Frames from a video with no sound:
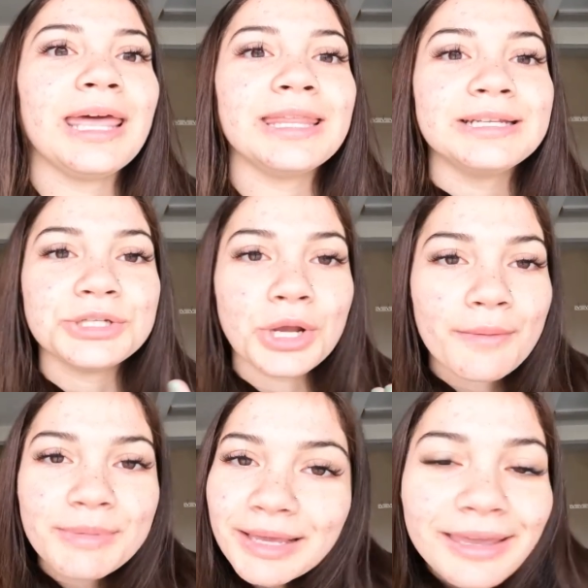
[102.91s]
And then she
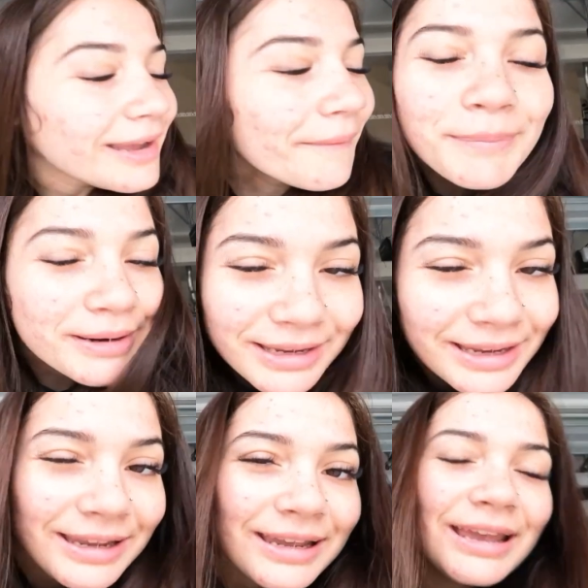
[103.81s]
got me a camper
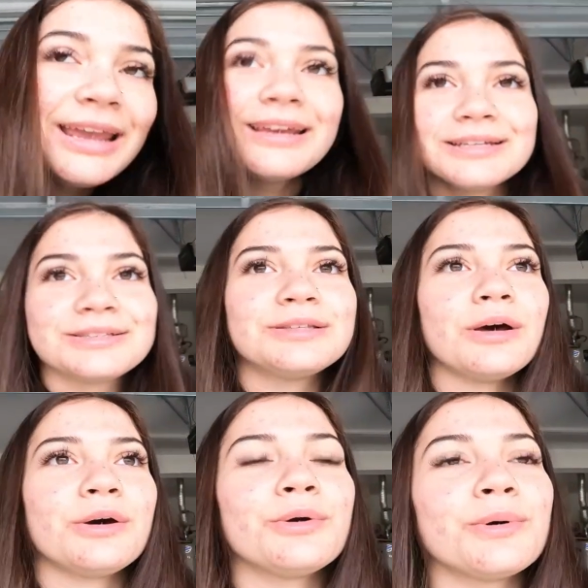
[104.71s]
kit.
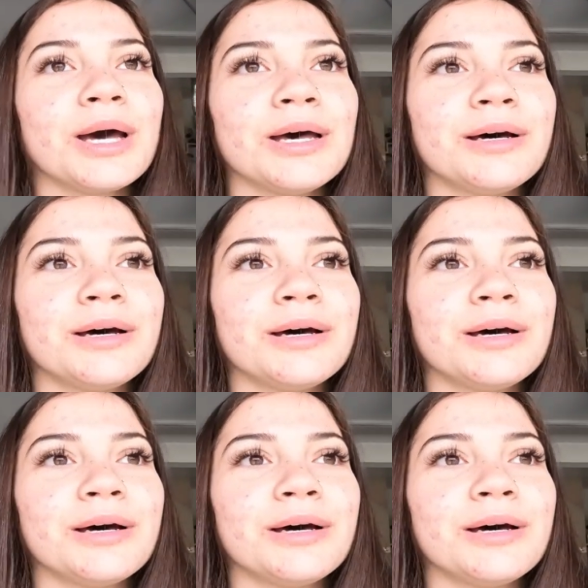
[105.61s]
So,